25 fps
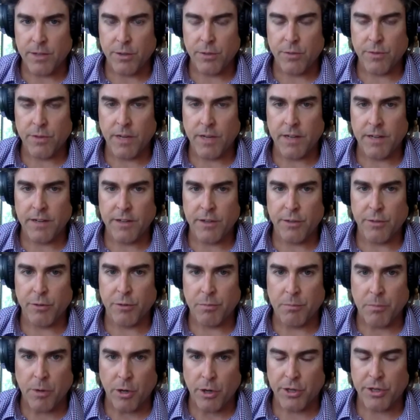You've got to deal
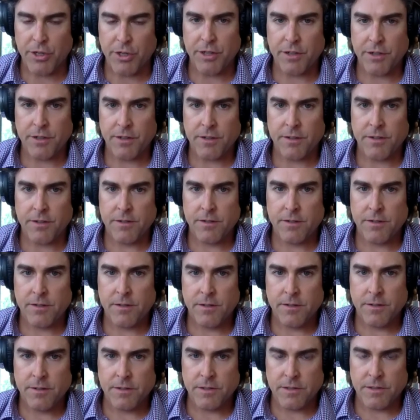with marketing,
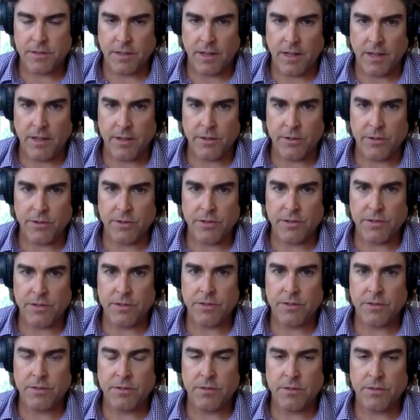
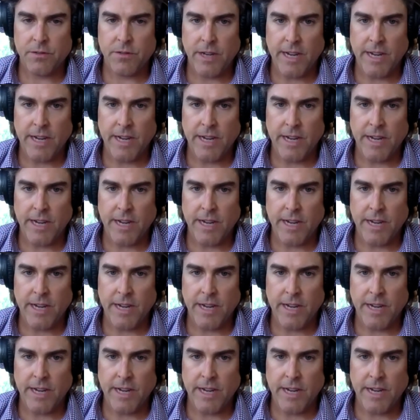sales,